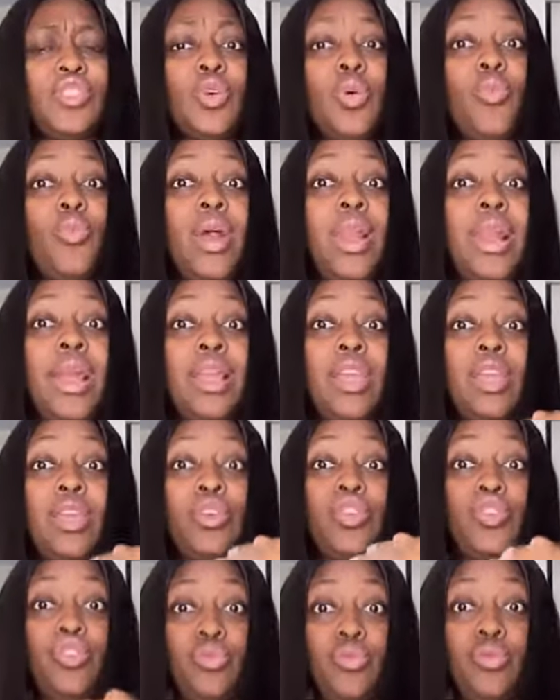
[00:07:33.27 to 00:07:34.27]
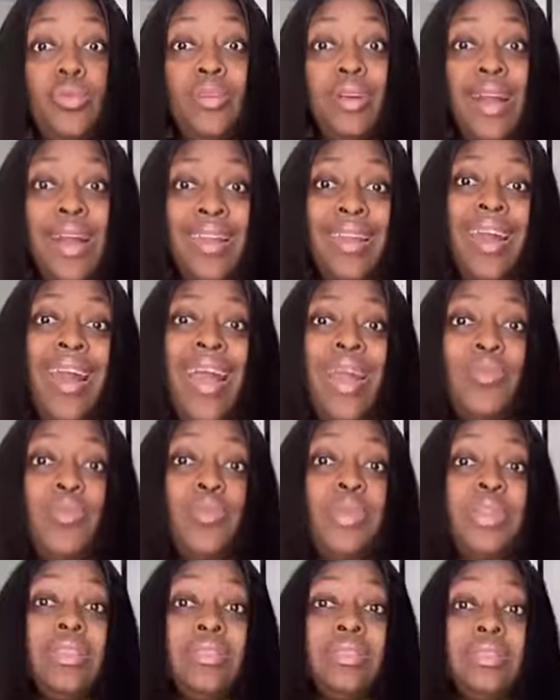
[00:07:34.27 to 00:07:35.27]
someone like you and I
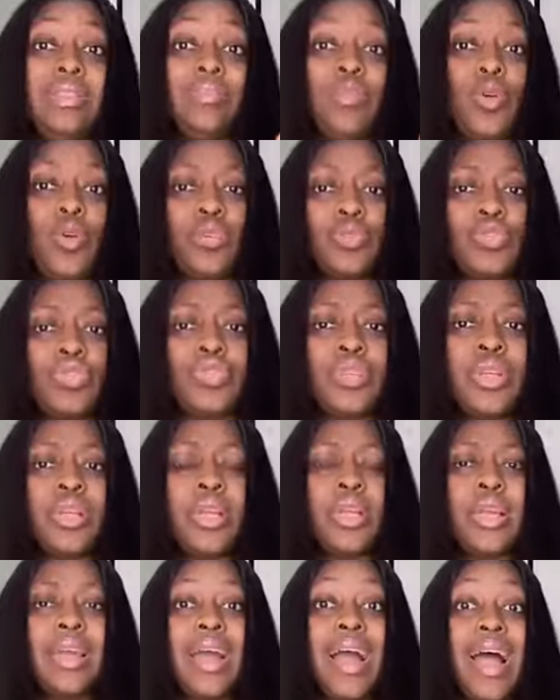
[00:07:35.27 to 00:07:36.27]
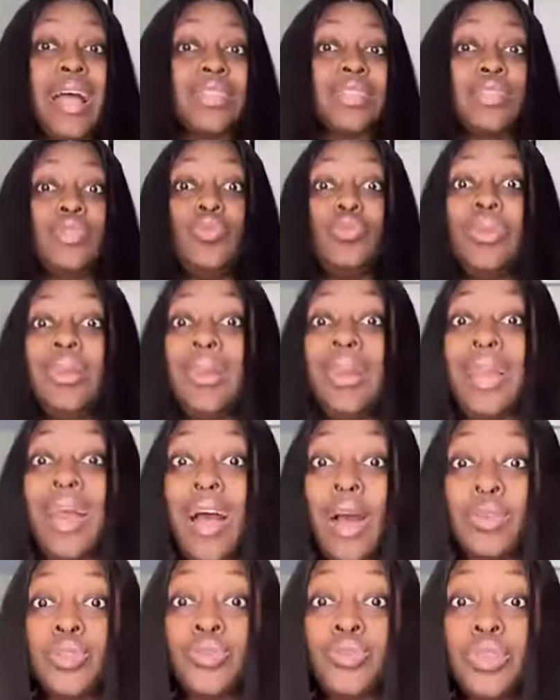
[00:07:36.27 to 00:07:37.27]
will be in the same country. As you
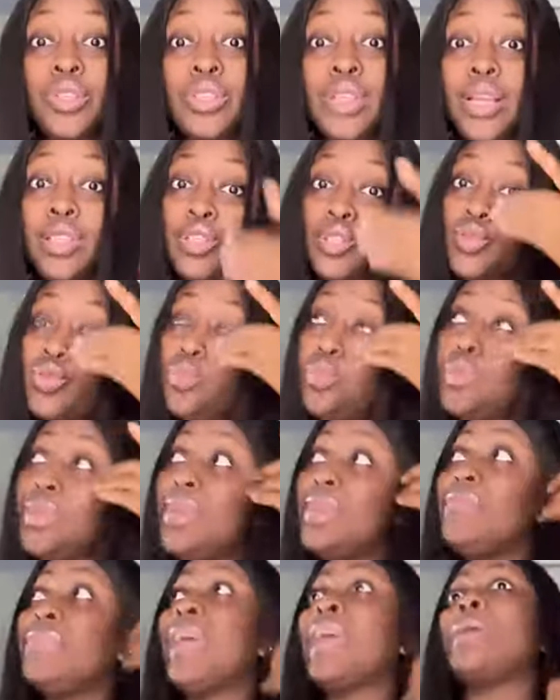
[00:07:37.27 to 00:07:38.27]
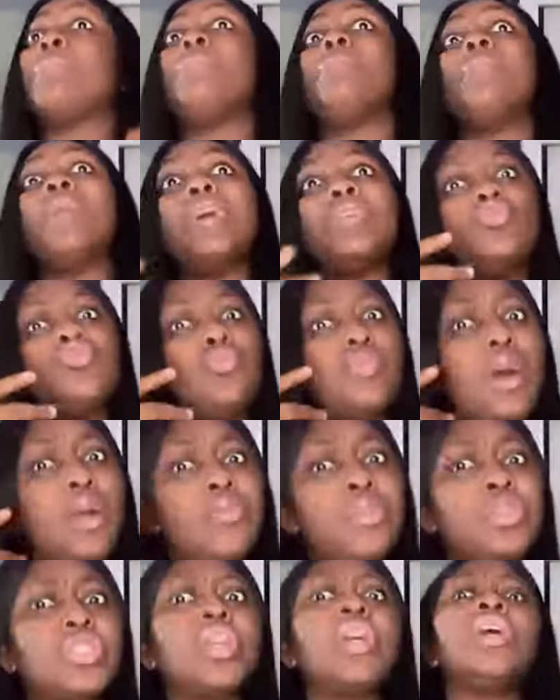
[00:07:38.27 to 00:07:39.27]
loud, rich, as you behave like mad
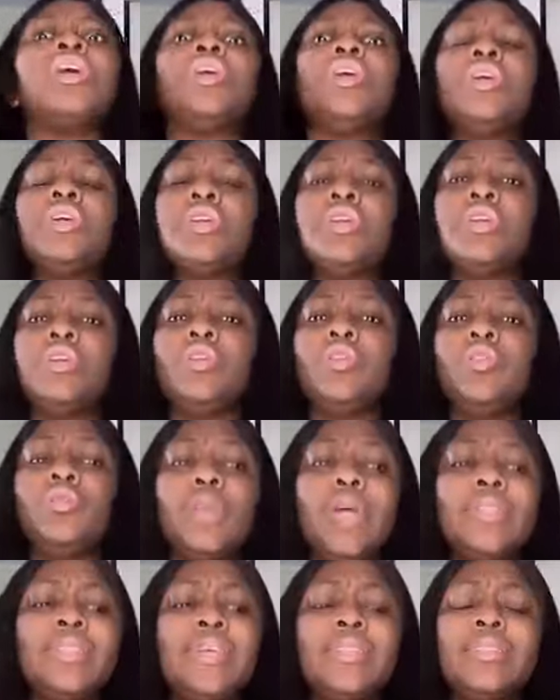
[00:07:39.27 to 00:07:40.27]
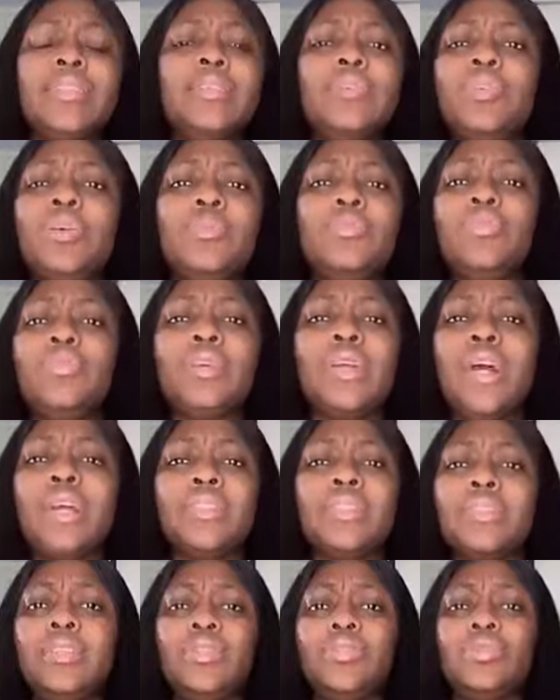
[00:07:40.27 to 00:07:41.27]
woman, rich. United Kingdom, you
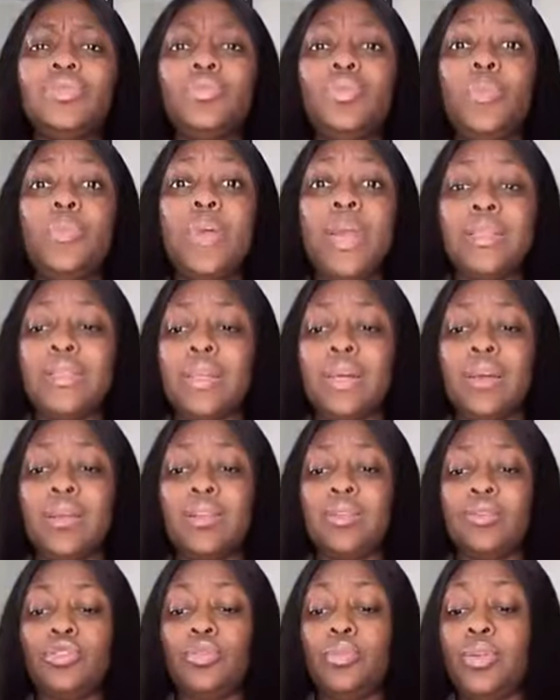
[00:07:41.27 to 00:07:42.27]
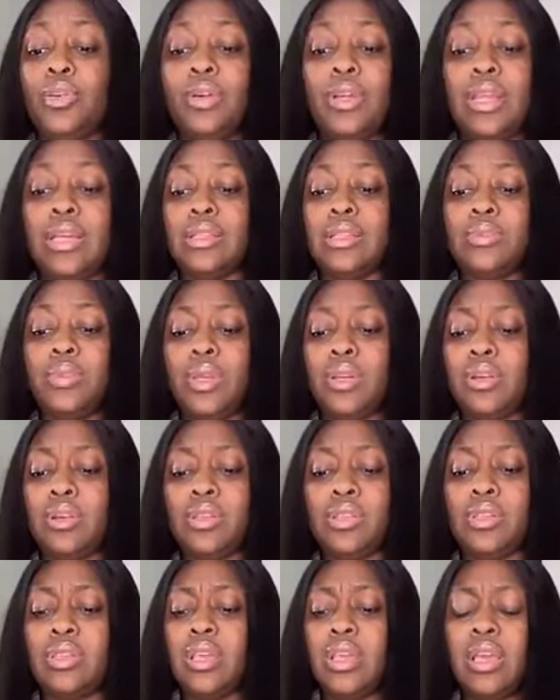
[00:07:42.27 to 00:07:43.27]
guys need to do better, to be honest,
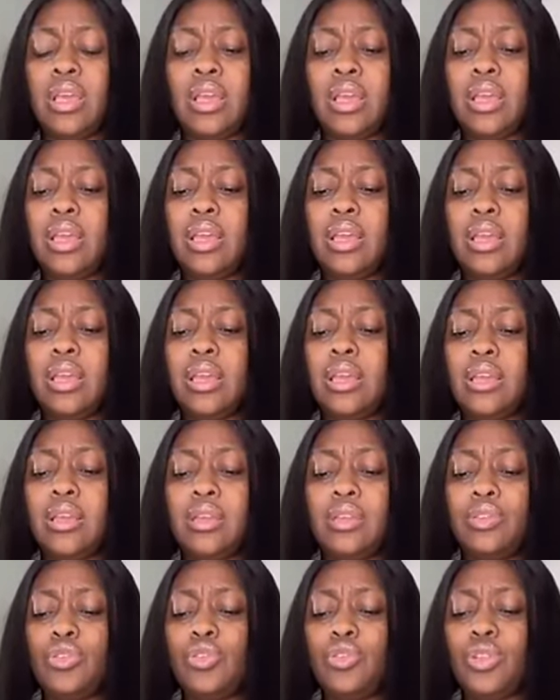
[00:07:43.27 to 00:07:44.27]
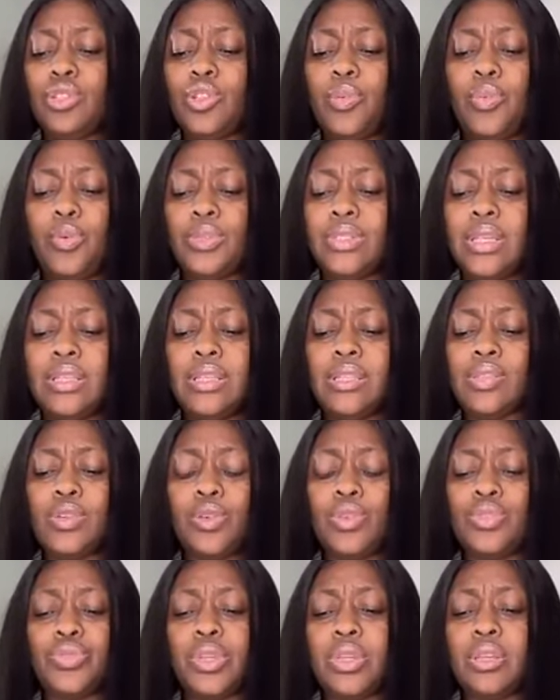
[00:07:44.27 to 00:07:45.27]
because you're not supposed to this
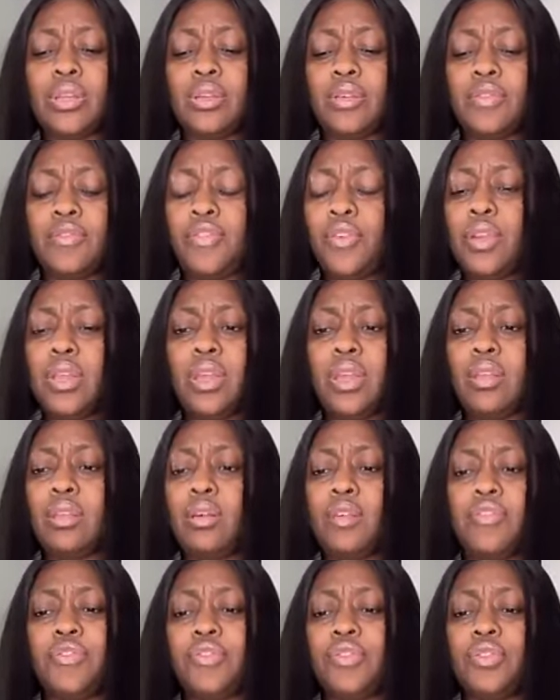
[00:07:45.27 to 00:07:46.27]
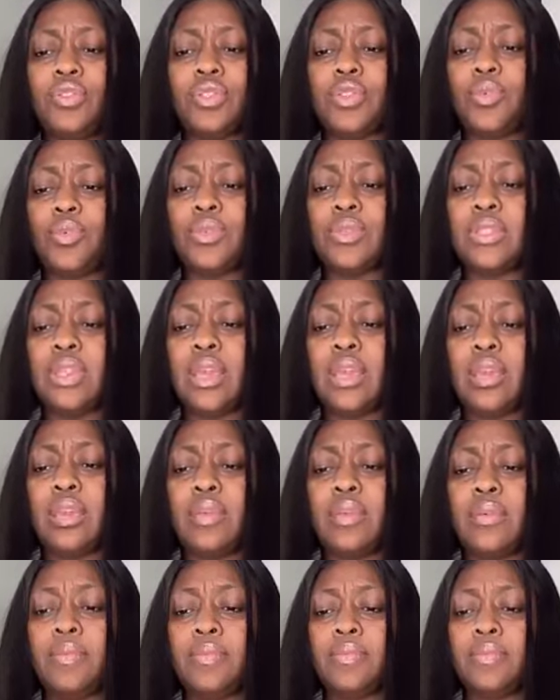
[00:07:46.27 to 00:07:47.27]
country. Funny enough, you're not supposed to
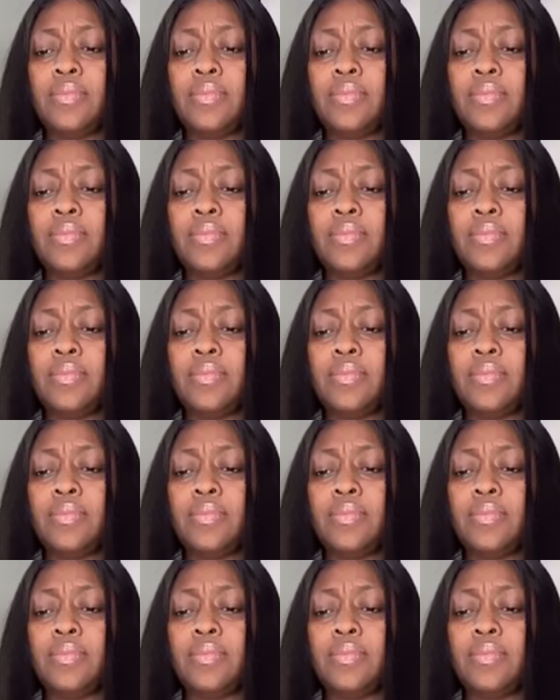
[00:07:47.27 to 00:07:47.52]
here.